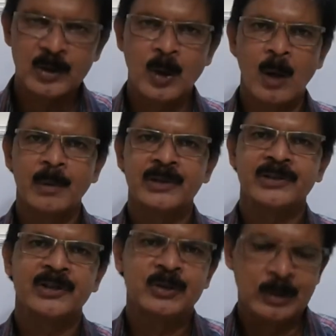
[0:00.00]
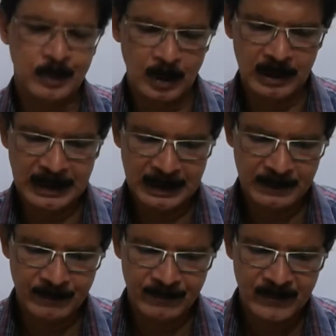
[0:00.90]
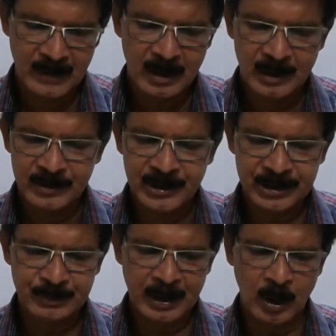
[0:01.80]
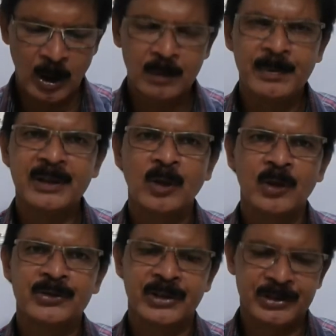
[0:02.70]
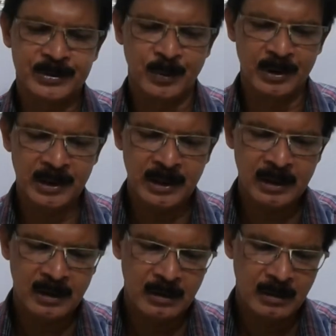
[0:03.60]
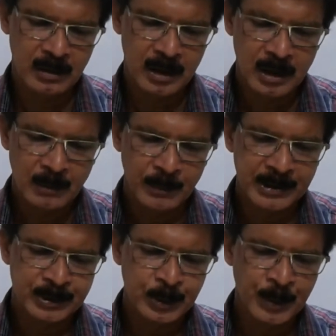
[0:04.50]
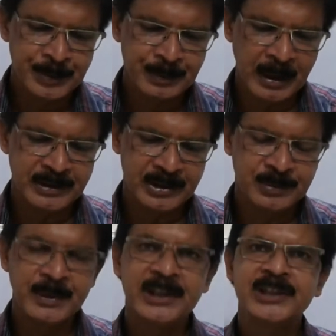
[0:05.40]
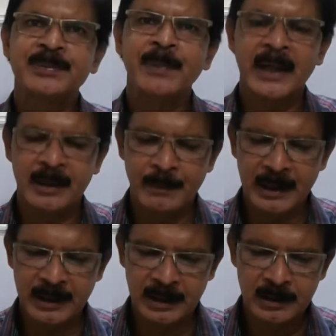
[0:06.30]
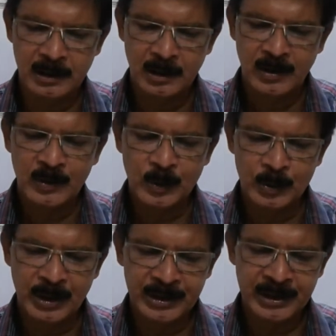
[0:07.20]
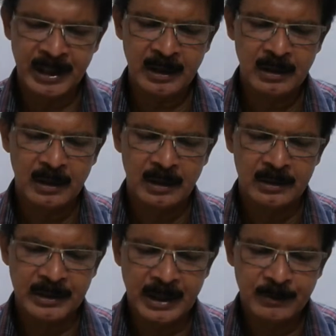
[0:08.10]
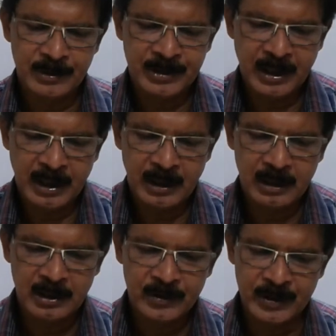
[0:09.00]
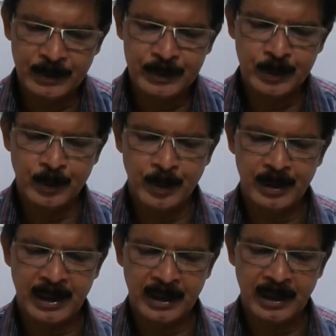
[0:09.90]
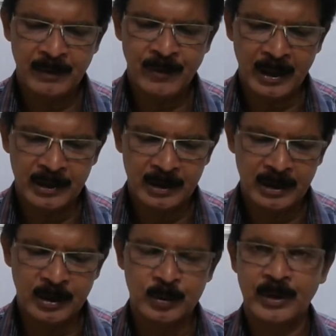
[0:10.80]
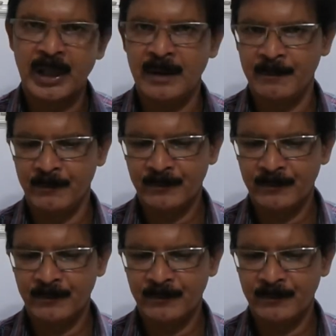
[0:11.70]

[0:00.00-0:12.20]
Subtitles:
Robert says to Polly, this may all be nonsense, Polly, but the troops might just be inspired by it, though nothing that we say seems to put any fire into them.